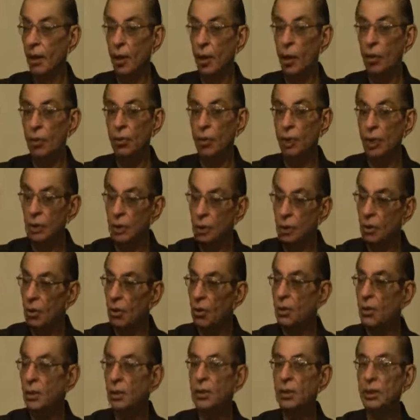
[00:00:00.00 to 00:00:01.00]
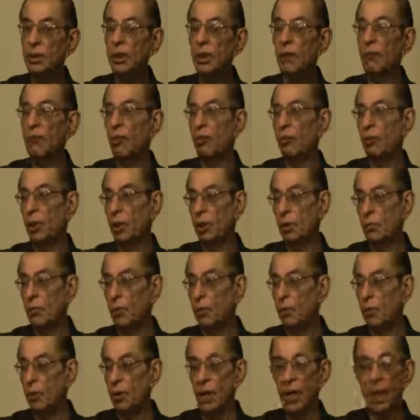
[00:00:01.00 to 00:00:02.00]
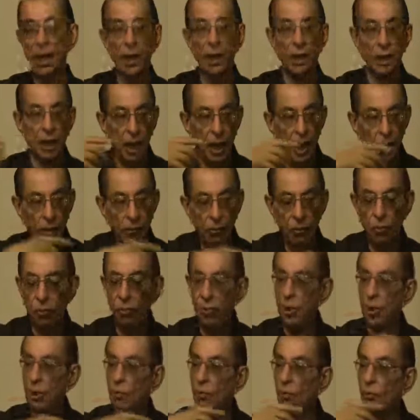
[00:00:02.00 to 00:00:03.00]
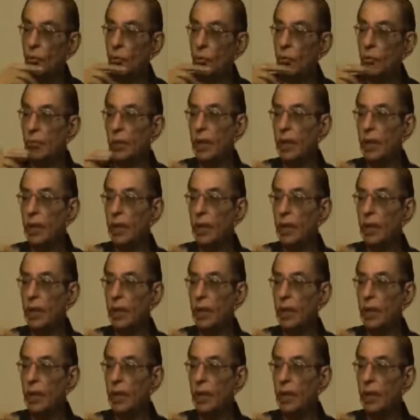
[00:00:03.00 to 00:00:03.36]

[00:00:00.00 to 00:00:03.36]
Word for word: Now these toxins have to be removed and they have to be removed